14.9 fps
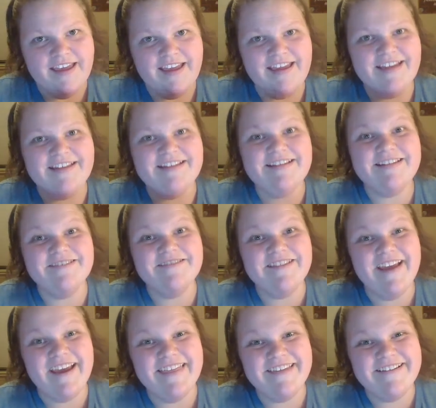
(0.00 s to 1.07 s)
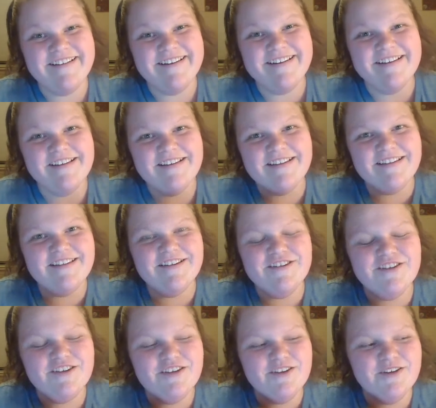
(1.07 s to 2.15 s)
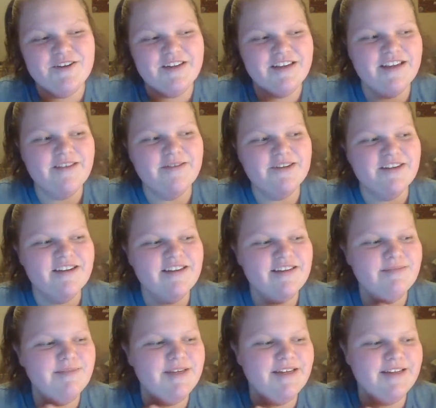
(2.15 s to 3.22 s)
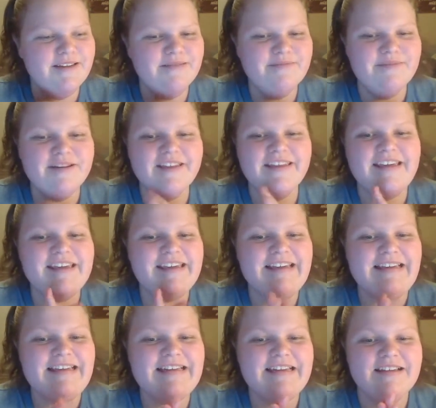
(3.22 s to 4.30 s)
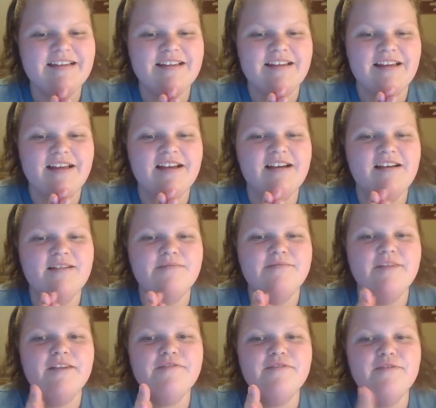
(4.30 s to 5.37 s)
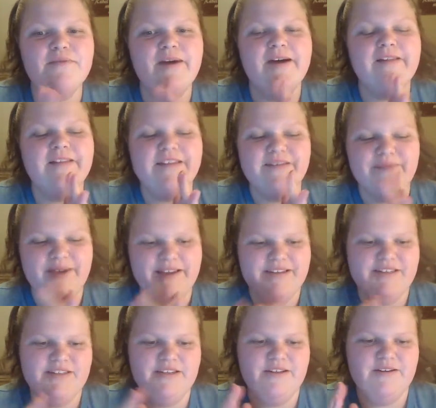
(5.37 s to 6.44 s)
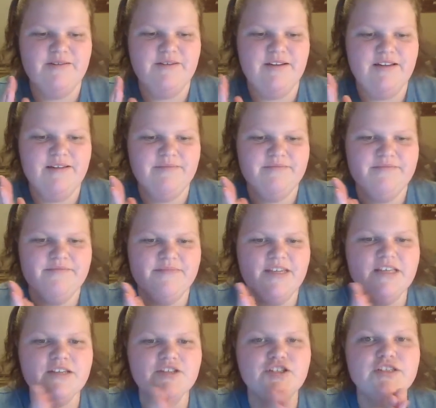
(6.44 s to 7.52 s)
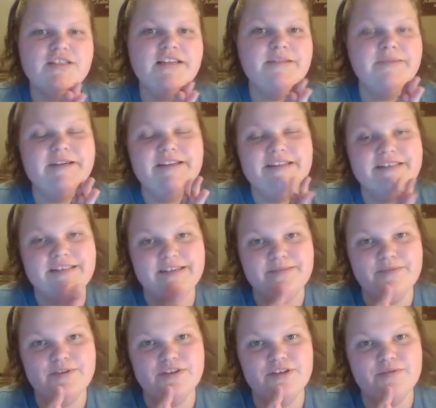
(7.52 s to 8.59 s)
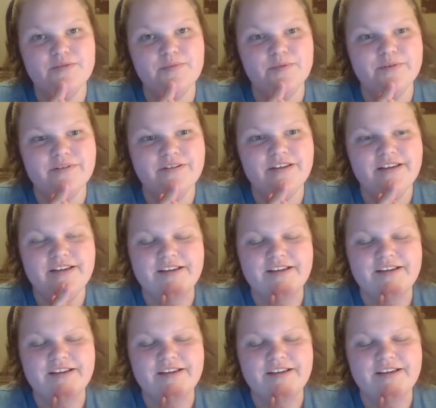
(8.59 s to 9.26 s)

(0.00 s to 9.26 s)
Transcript: And so, yeah, there he is. He's such a cutie. I wish I could meet him, but I can't. Not for a while, anyway. So, he looks just like my niece did when she was born.